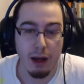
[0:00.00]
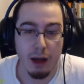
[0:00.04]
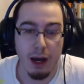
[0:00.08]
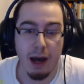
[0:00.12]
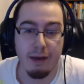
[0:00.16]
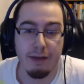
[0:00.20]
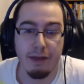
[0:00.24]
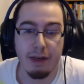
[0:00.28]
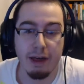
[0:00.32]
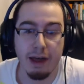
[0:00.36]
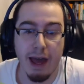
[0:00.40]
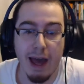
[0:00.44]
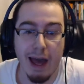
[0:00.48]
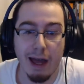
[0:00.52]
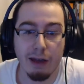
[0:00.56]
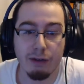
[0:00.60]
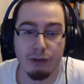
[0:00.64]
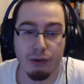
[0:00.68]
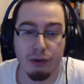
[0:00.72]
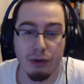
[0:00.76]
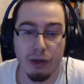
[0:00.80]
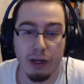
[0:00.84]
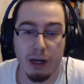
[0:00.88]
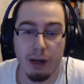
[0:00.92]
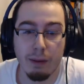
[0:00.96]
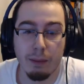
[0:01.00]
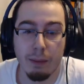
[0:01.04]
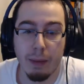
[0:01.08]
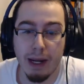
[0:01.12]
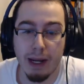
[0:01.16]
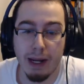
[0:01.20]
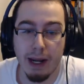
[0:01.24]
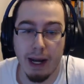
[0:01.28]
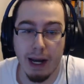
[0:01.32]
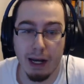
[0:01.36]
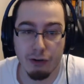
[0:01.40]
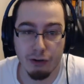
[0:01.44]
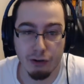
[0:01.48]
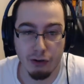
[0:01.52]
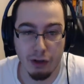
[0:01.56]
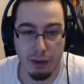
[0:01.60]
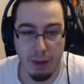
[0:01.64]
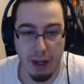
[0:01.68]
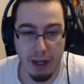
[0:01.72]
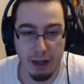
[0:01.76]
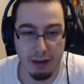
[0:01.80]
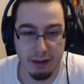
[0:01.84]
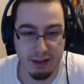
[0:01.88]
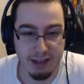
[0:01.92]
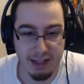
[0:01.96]
I think Andrea might actually
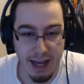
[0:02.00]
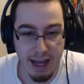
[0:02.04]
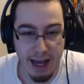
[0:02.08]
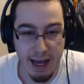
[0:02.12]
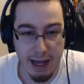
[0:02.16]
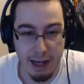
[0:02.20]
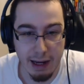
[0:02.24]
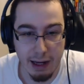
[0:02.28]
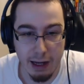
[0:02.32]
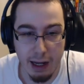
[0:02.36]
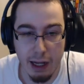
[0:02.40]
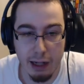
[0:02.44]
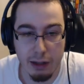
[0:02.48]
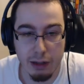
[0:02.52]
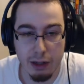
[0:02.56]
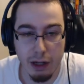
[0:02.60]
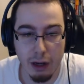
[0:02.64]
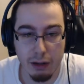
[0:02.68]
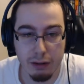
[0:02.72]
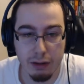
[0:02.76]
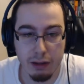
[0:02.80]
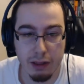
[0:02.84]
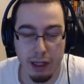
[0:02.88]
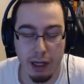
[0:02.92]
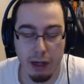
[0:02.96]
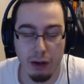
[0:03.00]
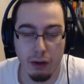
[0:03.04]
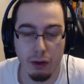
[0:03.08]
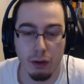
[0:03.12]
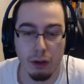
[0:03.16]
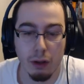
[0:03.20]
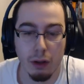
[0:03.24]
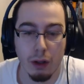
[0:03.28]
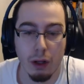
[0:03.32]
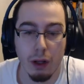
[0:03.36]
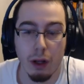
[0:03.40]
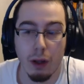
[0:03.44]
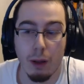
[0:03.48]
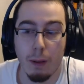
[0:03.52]
make a stand and talk to Daryl.